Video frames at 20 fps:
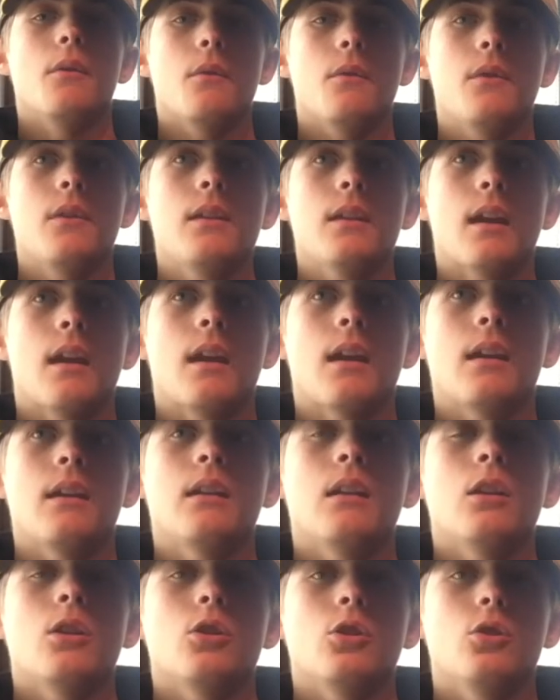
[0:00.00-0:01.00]

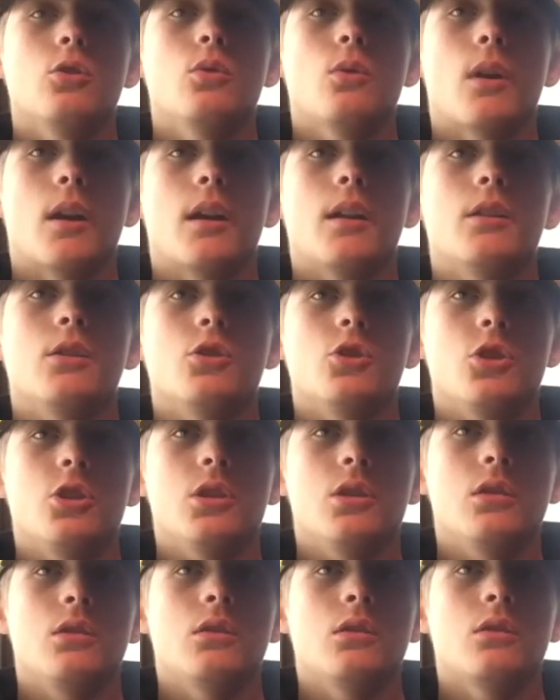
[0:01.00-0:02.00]

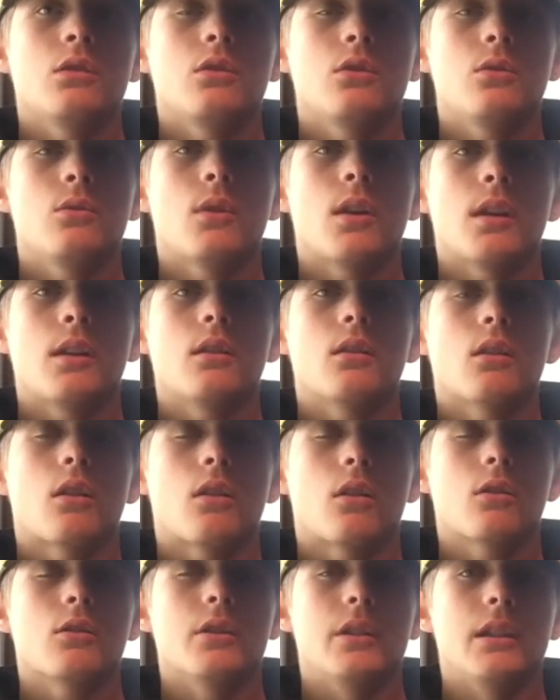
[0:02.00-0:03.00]

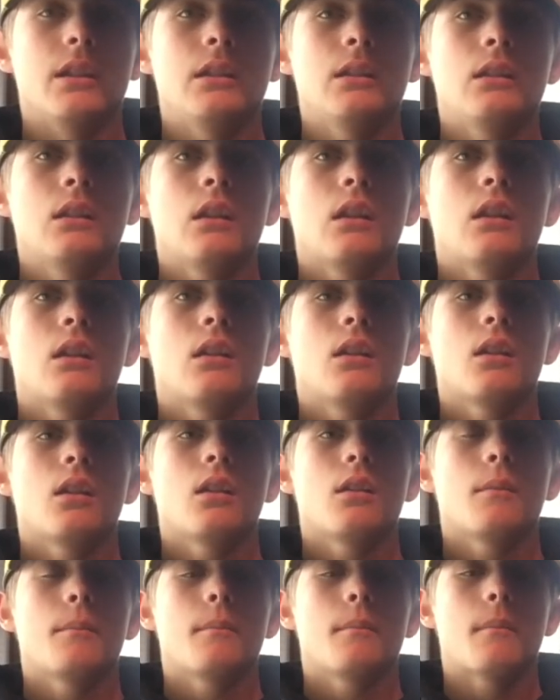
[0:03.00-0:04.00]

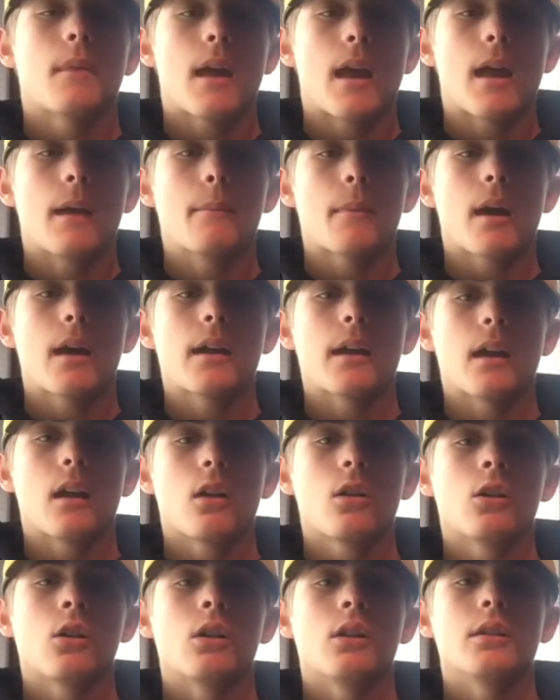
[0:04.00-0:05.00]

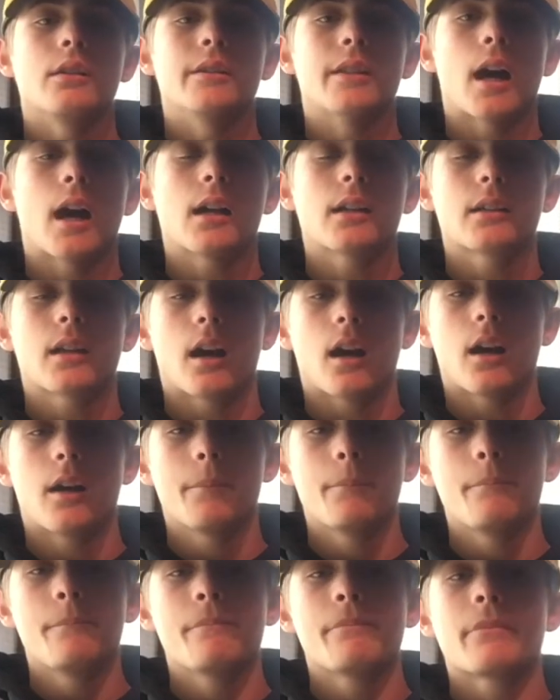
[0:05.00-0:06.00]

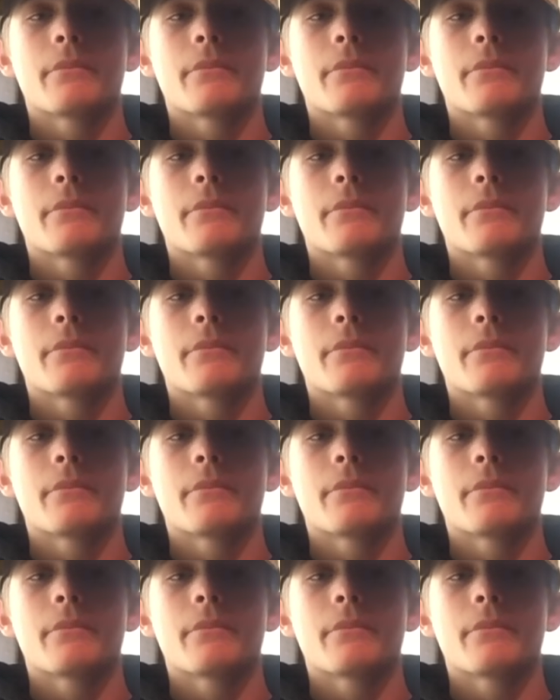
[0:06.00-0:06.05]
VAUNGUARDMIL.com.